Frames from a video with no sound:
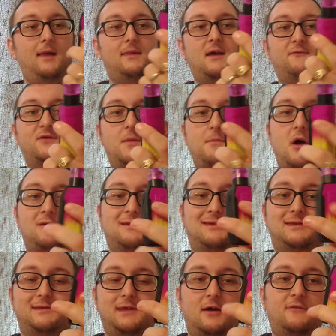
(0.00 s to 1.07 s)
Now for the mod
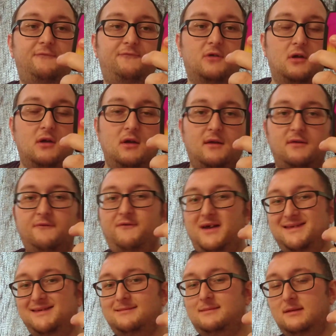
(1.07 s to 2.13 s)
itself, the
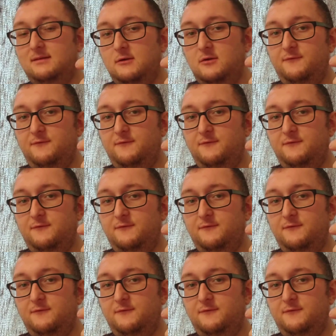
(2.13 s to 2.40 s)
fact that it's a